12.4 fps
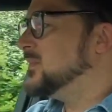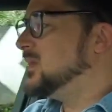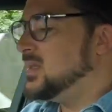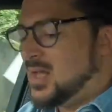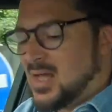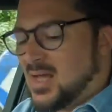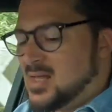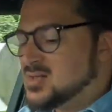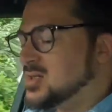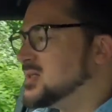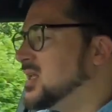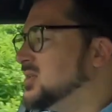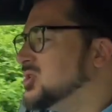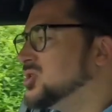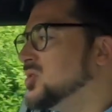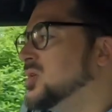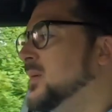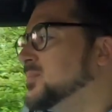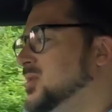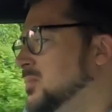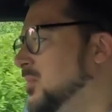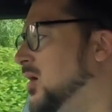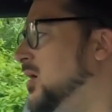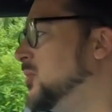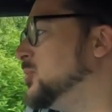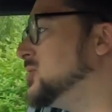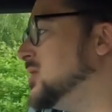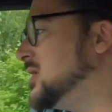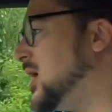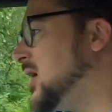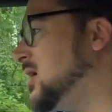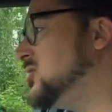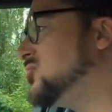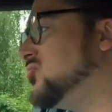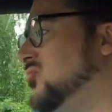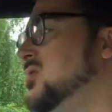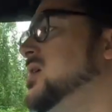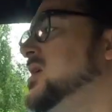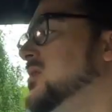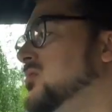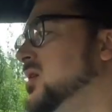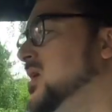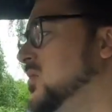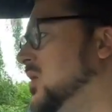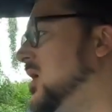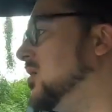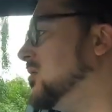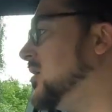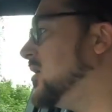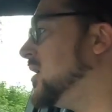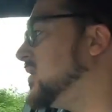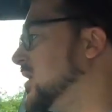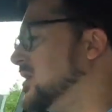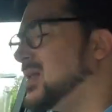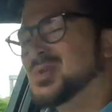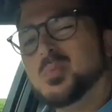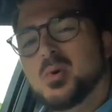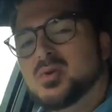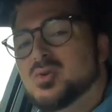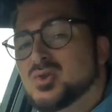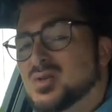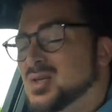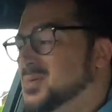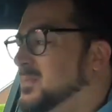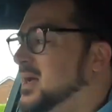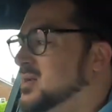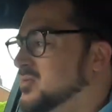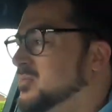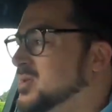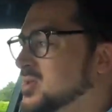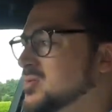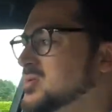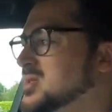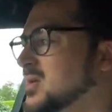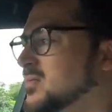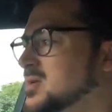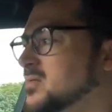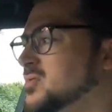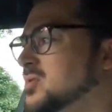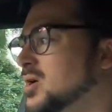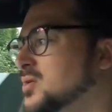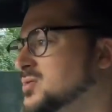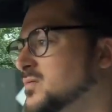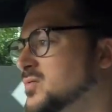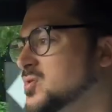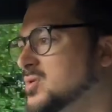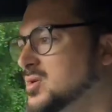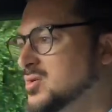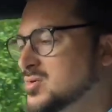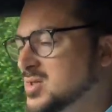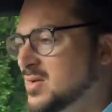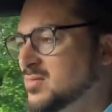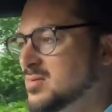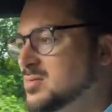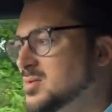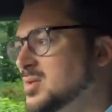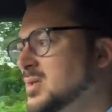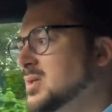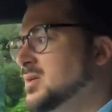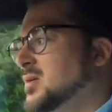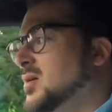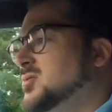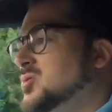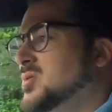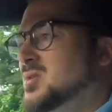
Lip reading: yeah, it stood up to the miles and the age really well, and I think that's what you should expect from a Q7. If you go to view a Q7, go to a